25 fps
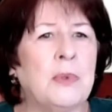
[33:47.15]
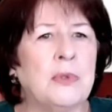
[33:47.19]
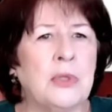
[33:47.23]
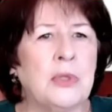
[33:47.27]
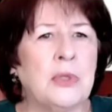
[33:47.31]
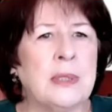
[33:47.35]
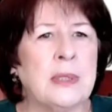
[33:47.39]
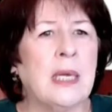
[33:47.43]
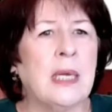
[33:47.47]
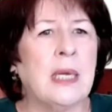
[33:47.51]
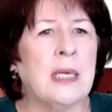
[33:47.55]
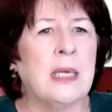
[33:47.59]

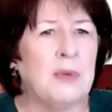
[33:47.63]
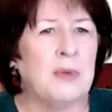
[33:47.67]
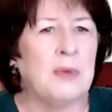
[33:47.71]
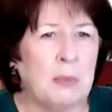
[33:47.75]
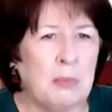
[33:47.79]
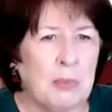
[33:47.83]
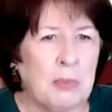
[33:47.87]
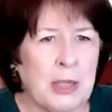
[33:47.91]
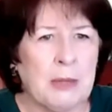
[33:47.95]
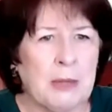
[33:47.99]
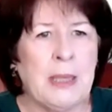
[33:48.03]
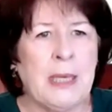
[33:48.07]
just kind of a
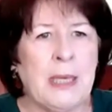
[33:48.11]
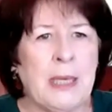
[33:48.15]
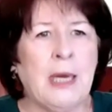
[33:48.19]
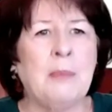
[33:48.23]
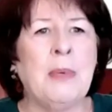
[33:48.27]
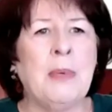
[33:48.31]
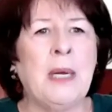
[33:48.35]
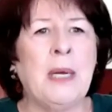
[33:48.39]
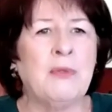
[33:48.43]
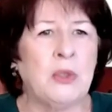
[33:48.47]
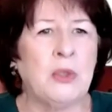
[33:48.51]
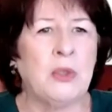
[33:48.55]
pick-me-up
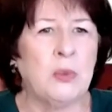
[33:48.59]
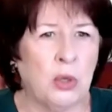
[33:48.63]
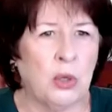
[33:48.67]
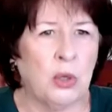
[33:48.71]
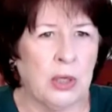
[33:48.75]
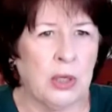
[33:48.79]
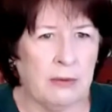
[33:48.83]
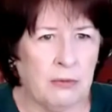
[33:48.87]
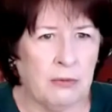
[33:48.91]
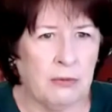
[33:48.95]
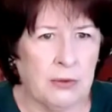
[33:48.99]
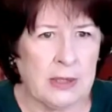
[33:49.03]
after
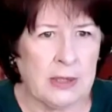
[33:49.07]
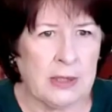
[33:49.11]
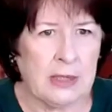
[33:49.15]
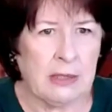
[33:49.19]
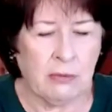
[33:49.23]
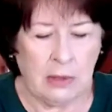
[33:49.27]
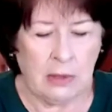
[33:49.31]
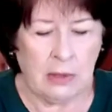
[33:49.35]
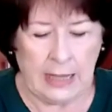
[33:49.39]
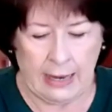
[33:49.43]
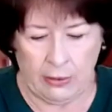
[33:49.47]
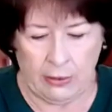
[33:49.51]
working for
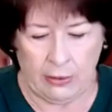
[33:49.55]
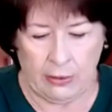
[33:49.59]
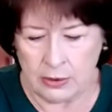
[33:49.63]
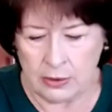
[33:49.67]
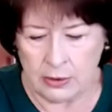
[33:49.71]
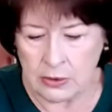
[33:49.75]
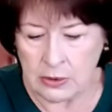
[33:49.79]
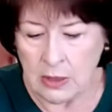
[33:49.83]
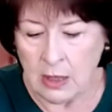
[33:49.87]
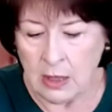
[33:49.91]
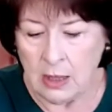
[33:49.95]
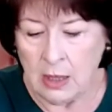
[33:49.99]
several
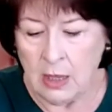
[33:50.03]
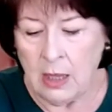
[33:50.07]
hours.